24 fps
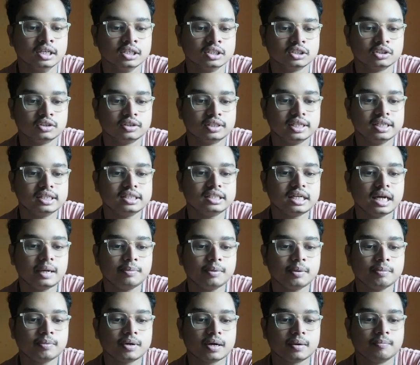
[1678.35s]
So this type
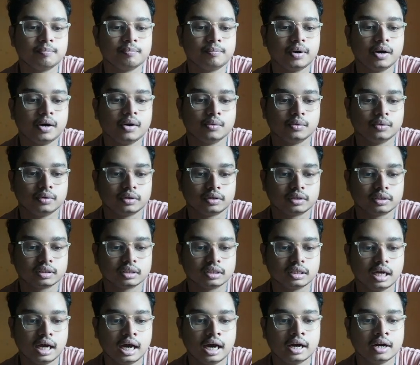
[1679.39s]
of compound
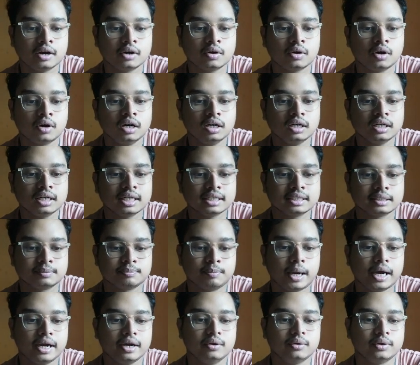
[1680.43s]
are called the
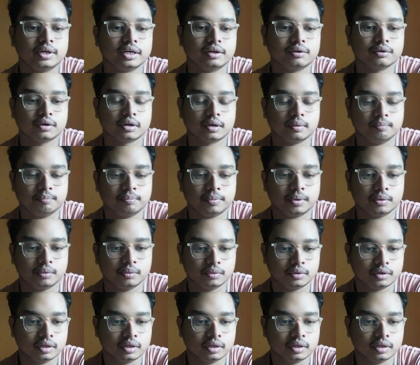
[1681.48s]
keto compound.